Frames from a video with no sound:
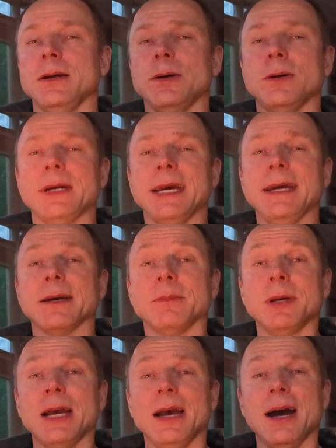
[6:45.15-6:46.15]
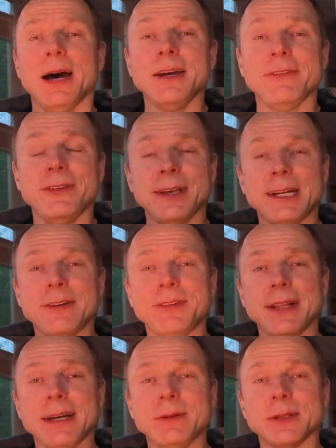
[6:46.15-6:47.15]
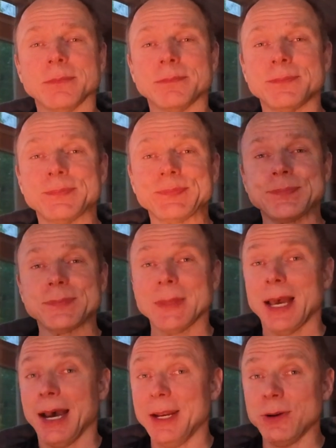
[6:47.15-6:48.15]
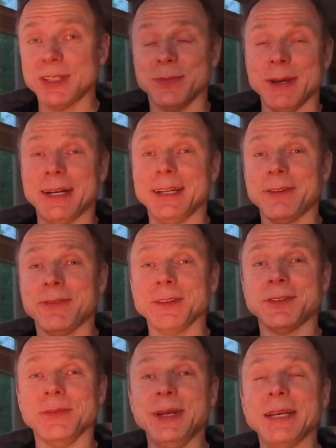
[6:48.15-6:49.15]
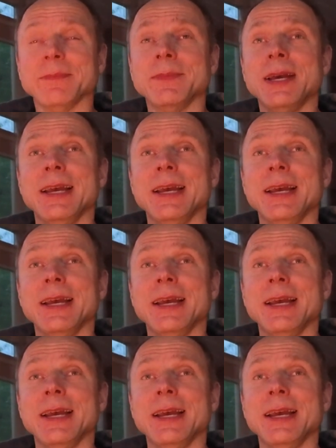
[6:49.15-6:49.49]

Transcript: Okay, how you feeling after that one? I know it's made a difference for me.